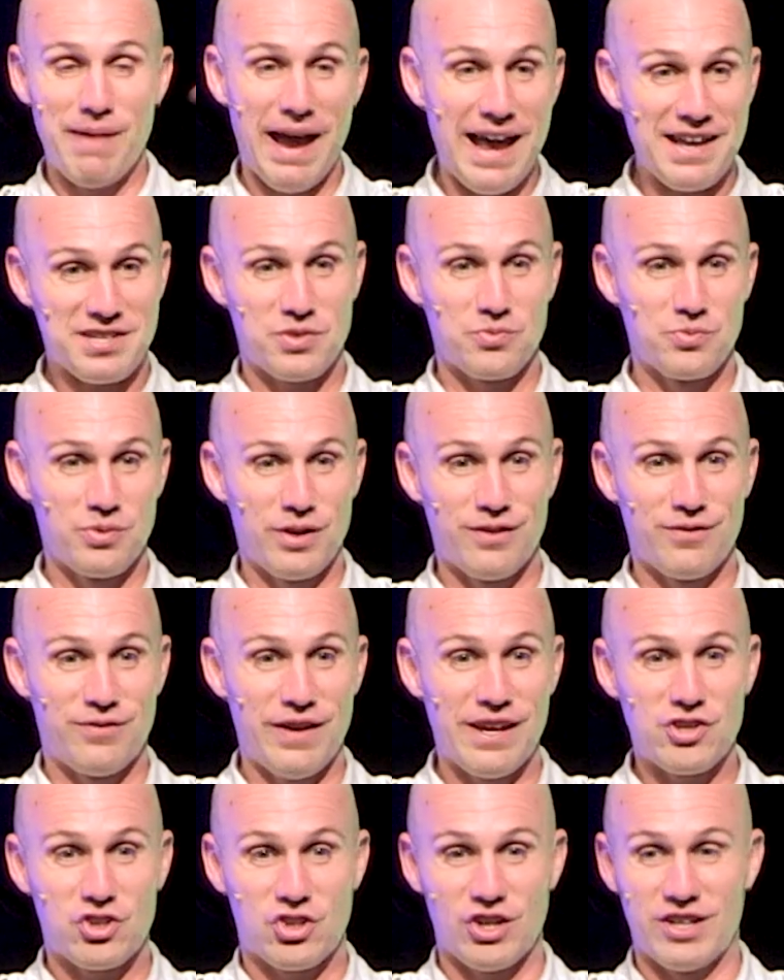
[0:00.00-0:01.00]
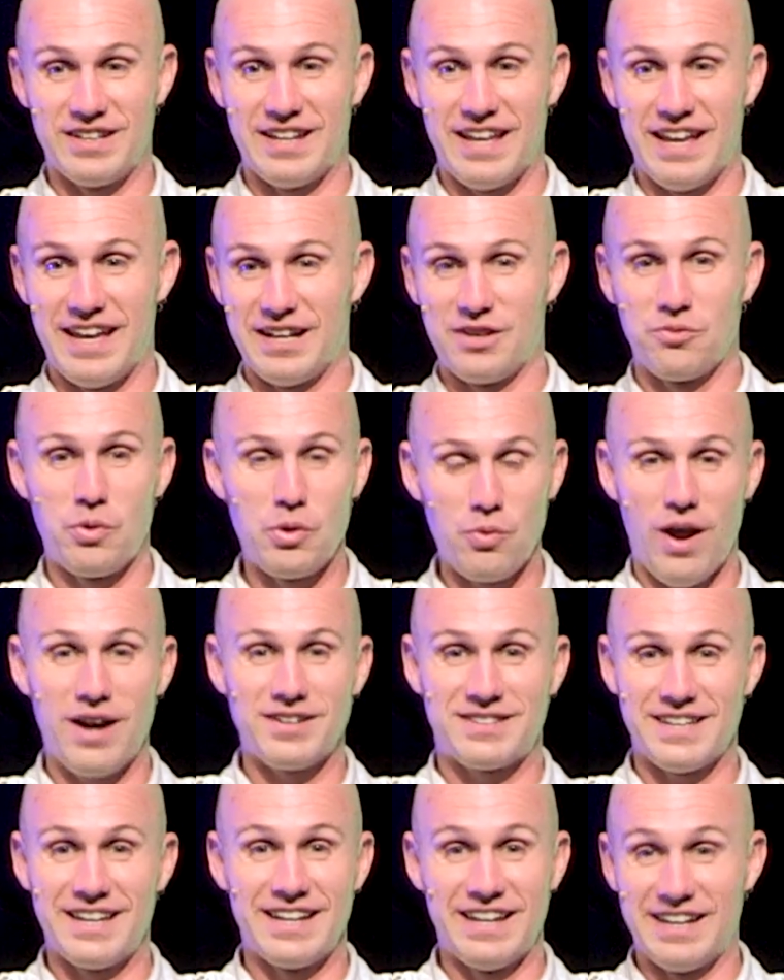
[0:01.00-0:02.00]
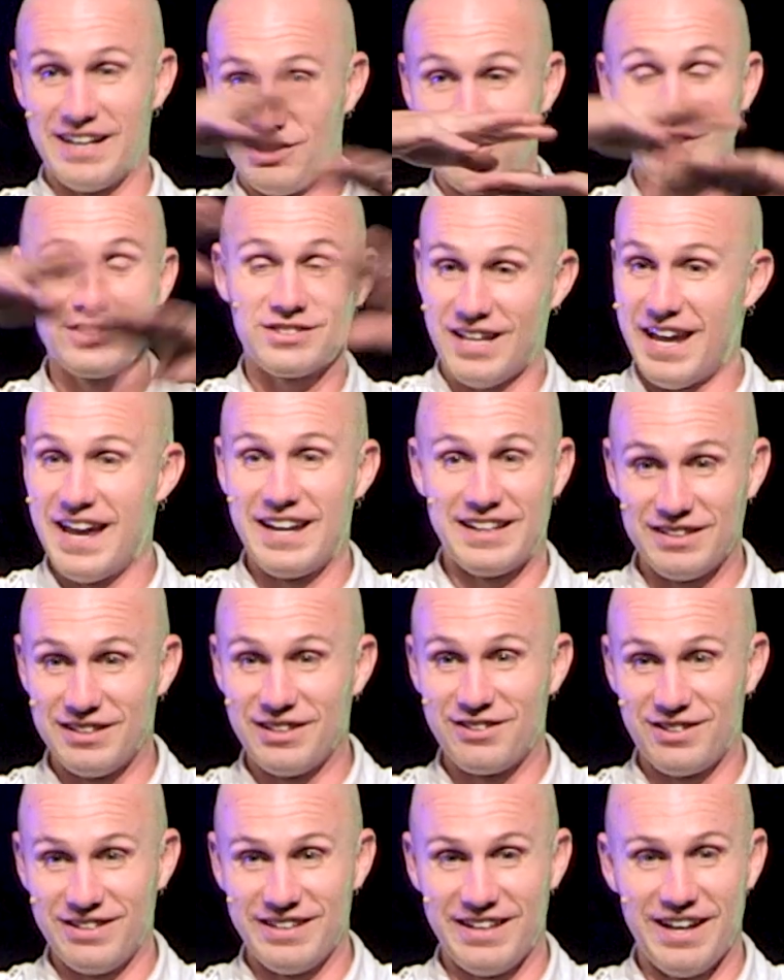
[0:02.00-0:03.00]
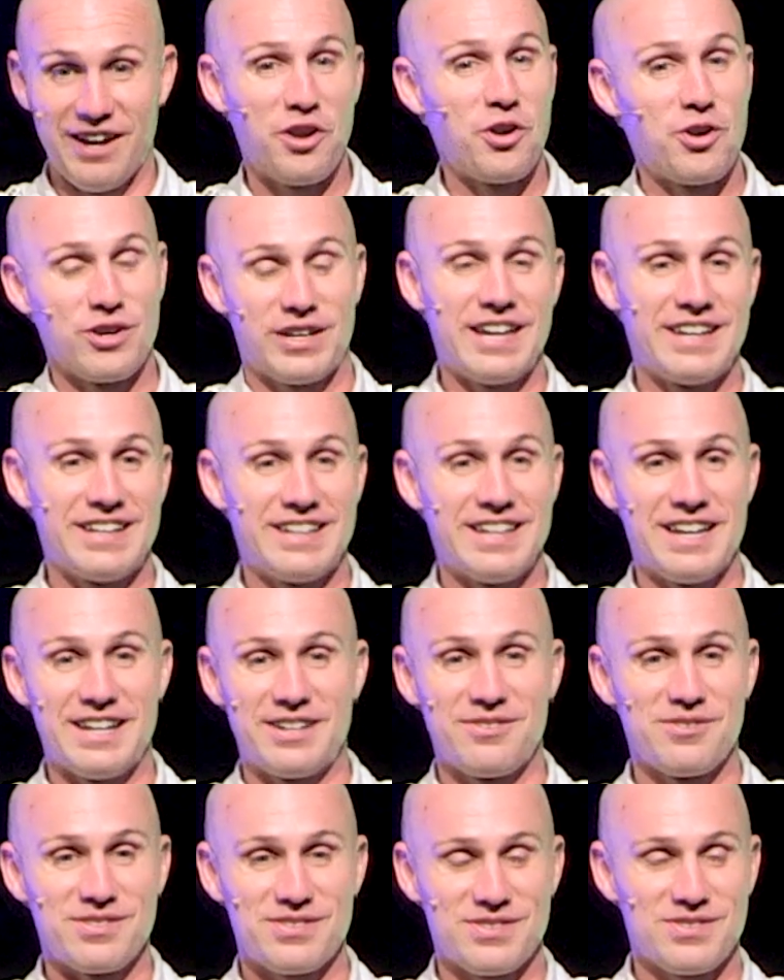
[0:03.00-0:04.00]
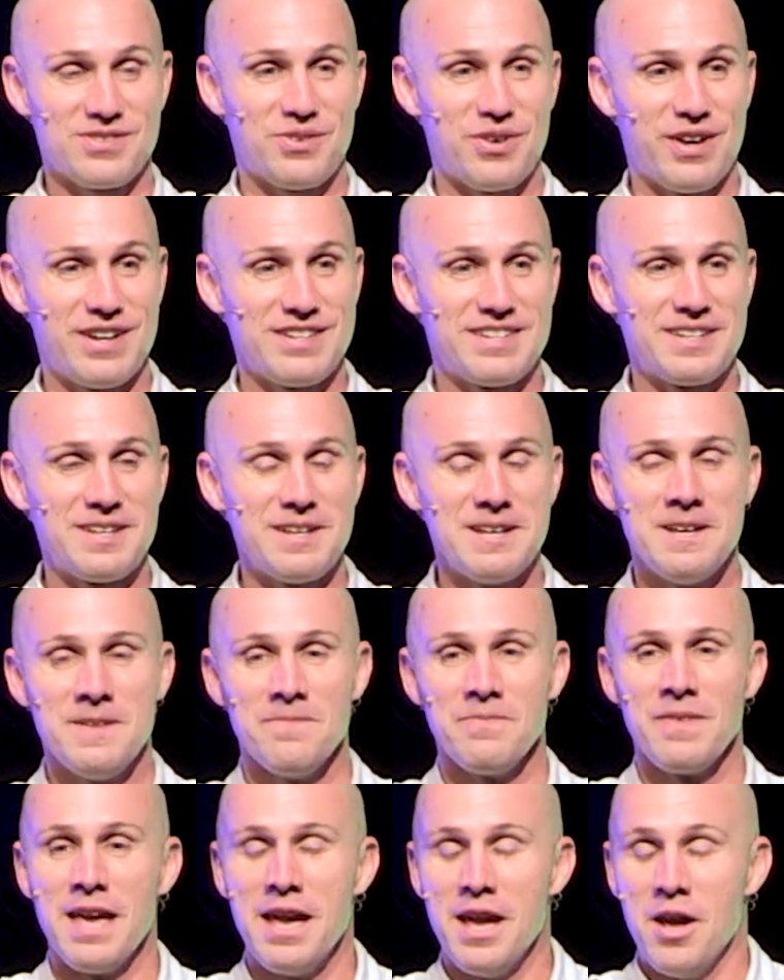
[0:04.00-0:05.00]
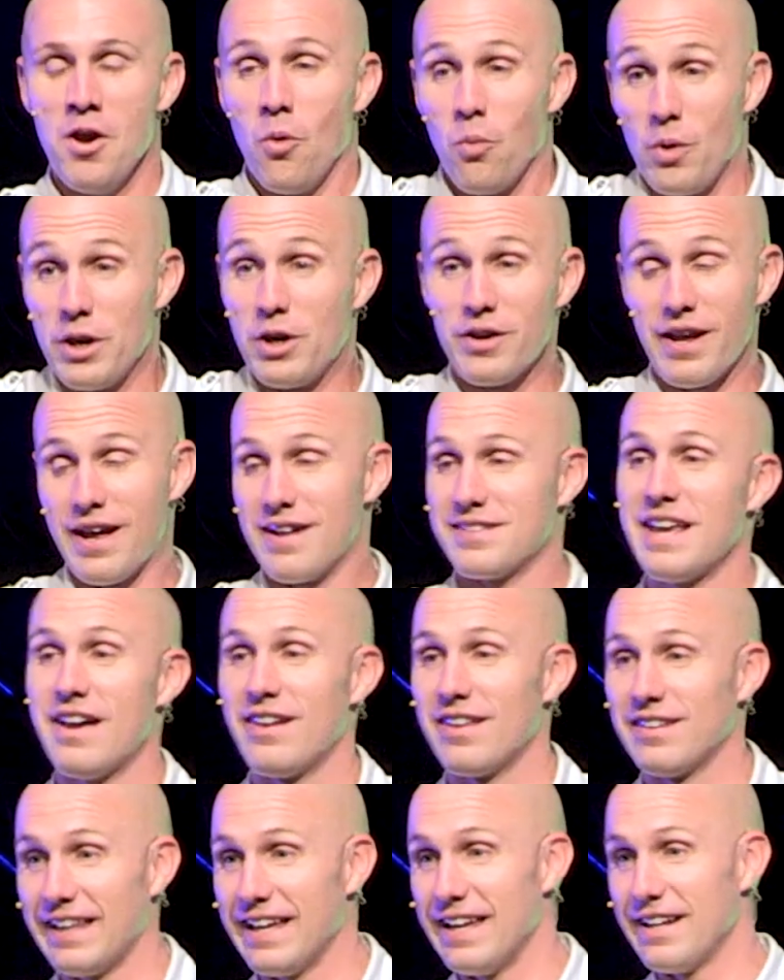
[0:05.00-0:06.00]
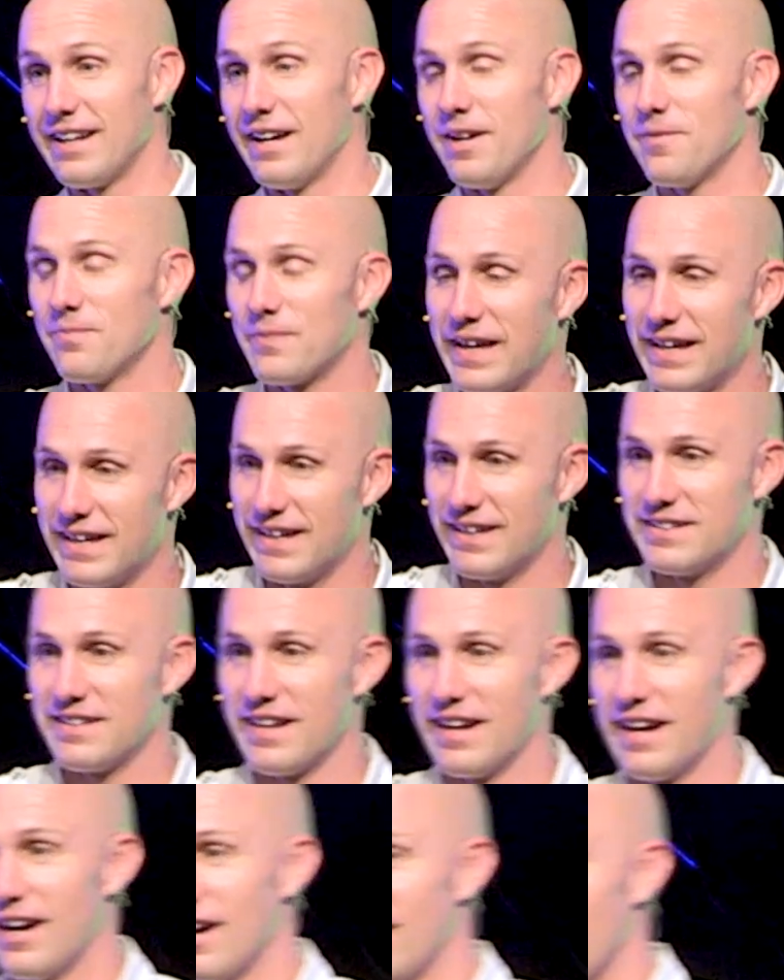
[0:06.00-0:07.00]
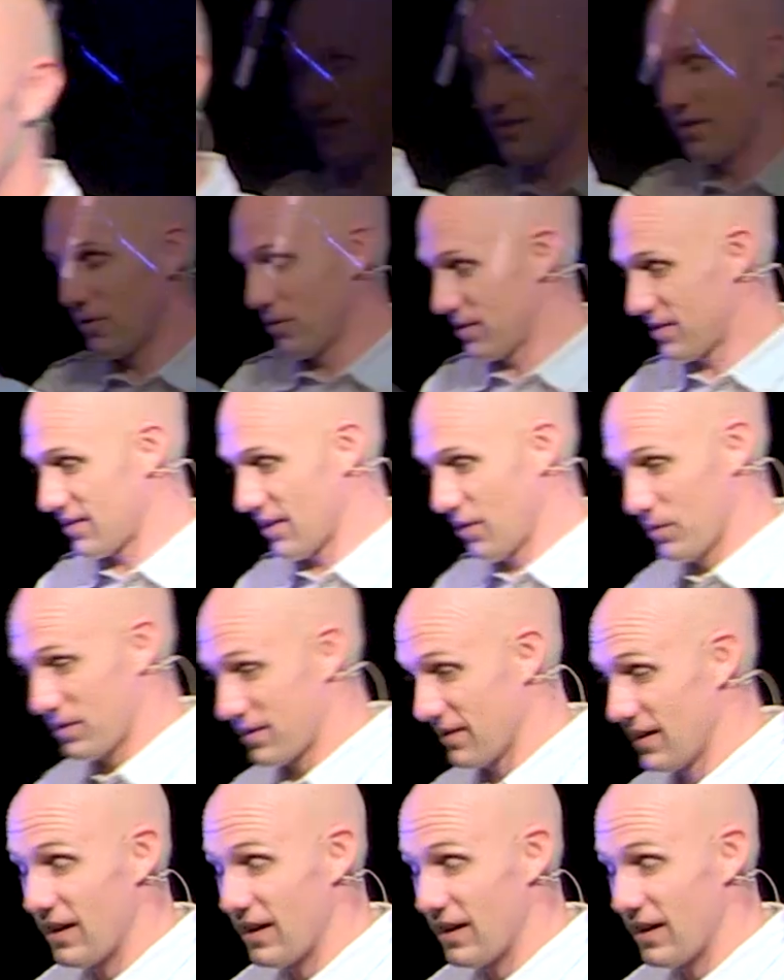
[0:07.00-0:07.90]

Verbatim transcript: mass renovation, and we walked in, and it looked like literally a hurricane had hit. It was just crazy. We go downtown Atlanta, and uh, it, was, it was a